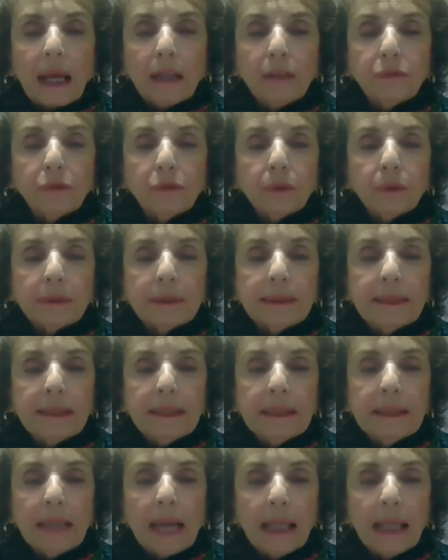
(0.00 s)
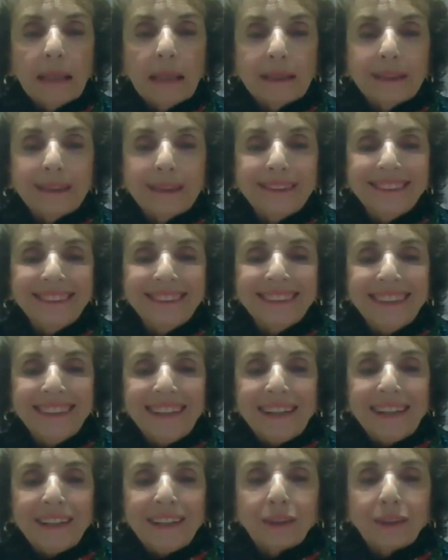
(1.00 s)
And of course, City Island
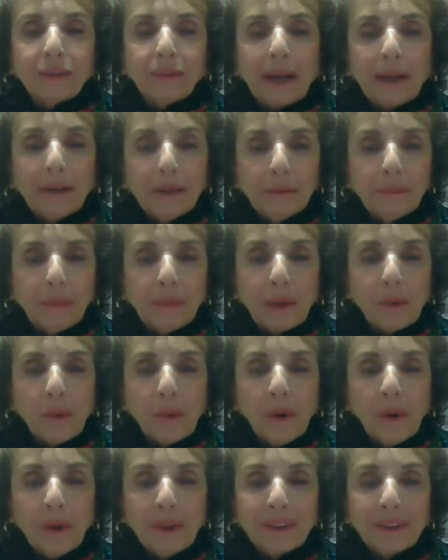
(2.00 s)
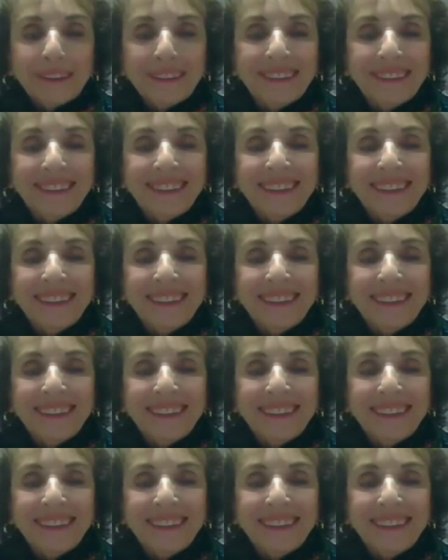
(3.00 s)
is surrounded by water.